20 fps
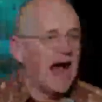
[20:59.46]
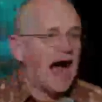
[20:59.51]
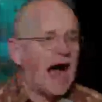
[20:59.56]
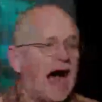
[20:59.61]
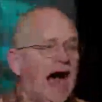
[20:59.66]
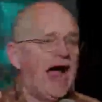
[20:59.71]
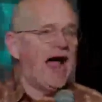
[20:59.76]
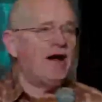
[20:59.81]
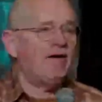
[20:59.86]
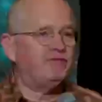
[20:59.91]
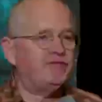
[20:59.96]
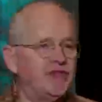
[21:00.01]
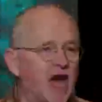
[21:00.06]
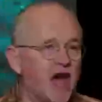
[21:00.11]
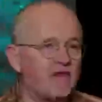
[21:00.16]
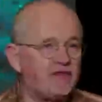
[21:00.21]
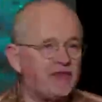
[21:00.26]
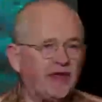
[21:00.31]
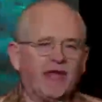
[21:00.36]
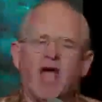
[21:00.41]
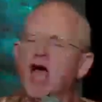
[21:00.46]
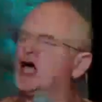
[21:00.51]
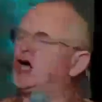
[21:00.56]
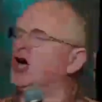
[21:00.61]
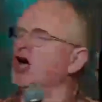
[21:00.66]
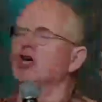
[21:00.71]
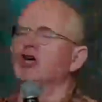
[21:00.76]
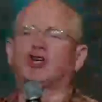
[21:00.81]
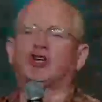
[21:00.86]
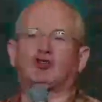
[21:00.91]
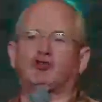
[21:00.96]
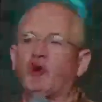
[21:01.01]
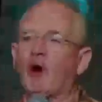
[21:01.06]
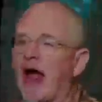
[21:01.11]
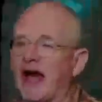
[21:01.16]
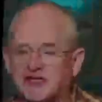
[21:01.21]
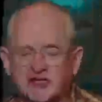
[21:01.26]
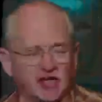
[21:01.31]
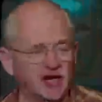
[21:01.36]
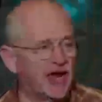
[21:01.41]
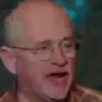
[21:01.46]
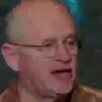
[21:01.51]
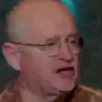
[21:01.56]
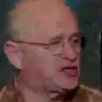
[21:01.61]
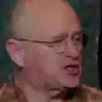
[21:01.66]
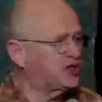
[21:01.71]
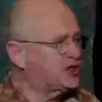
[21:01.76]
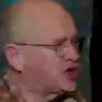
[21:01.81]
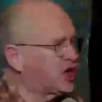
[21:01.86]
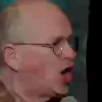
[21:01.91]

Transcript: I have nothing. Congratulations.